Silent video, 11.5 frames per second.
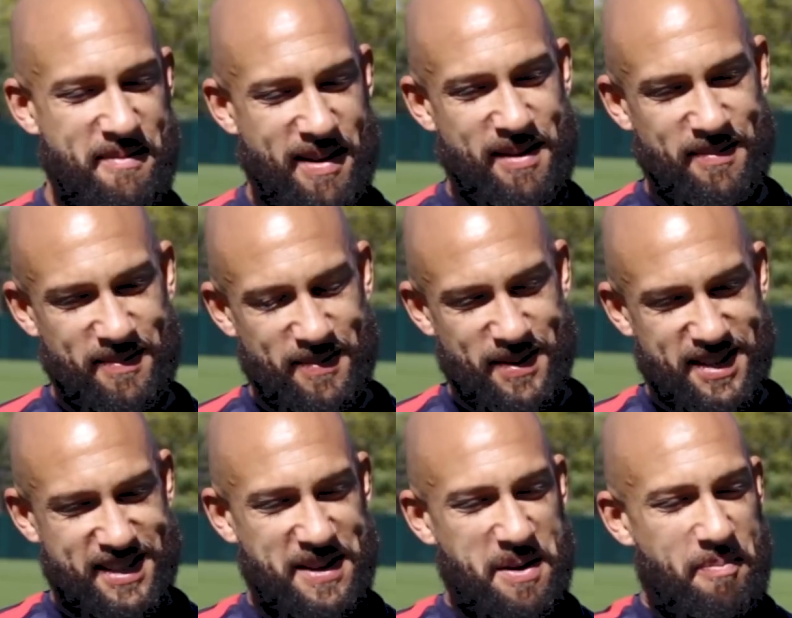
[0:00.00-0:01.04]
mom was a
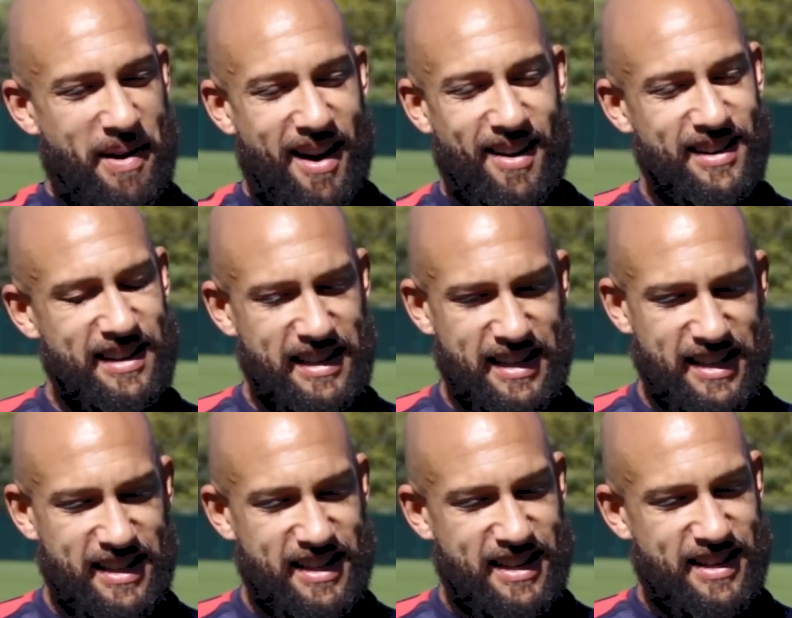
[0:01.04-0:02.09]
single parent.
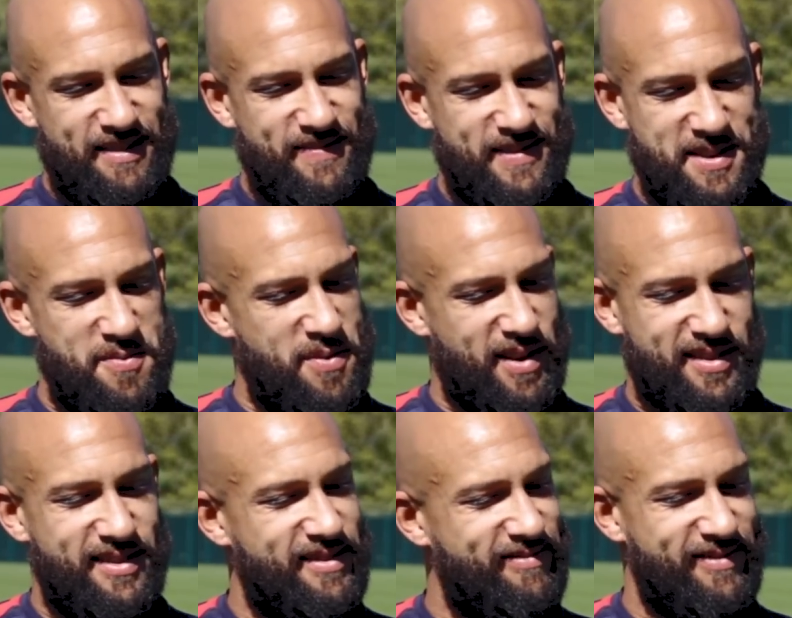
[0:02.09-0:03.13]
She
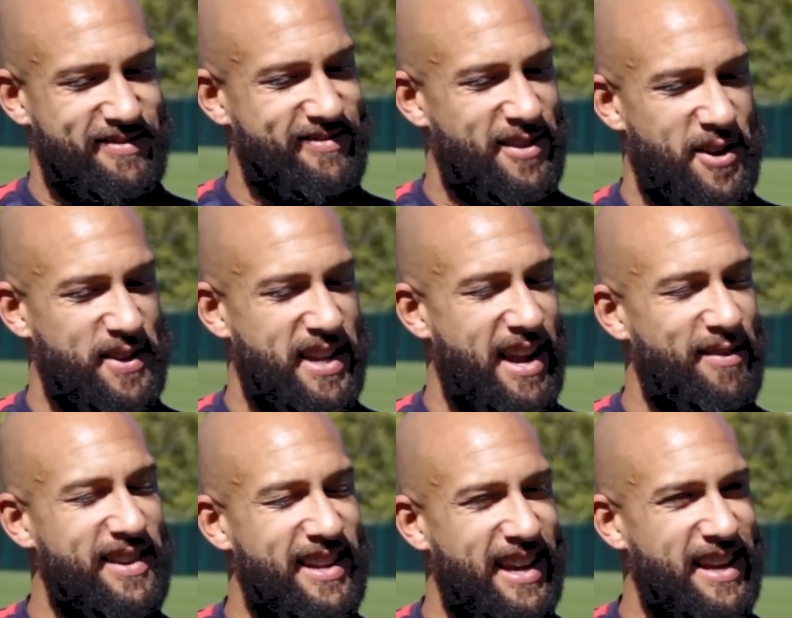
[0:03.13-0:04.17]
worked all day,
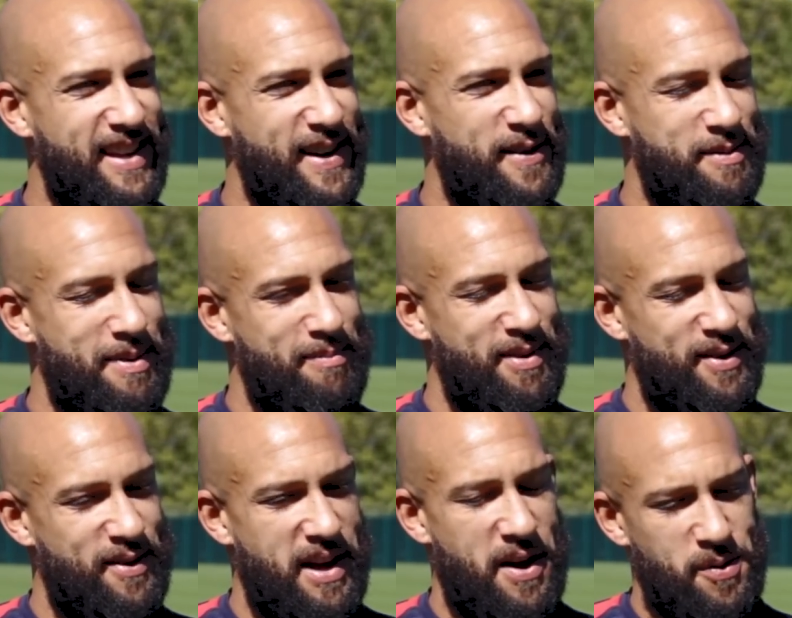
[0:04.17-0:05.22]
every day. You know, so my
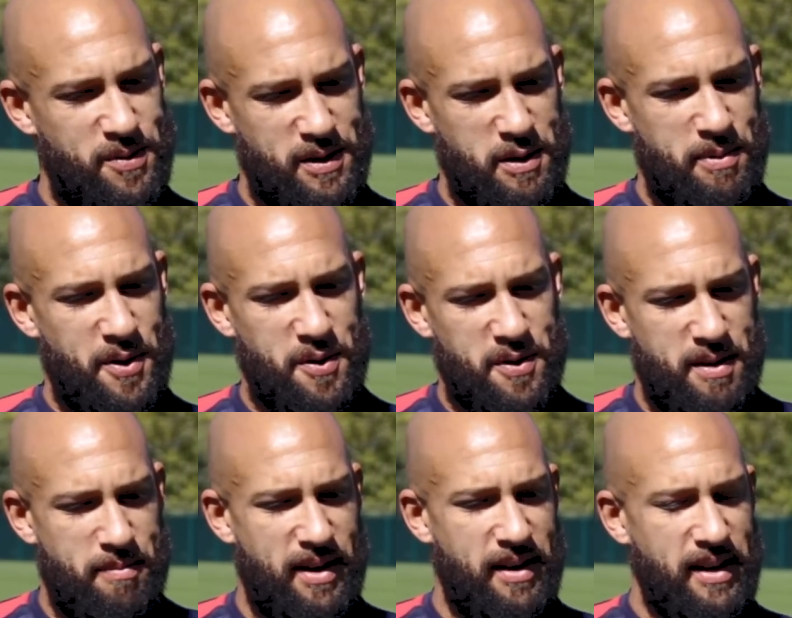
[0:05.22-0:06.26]
brother and I, who's a little bit older than me,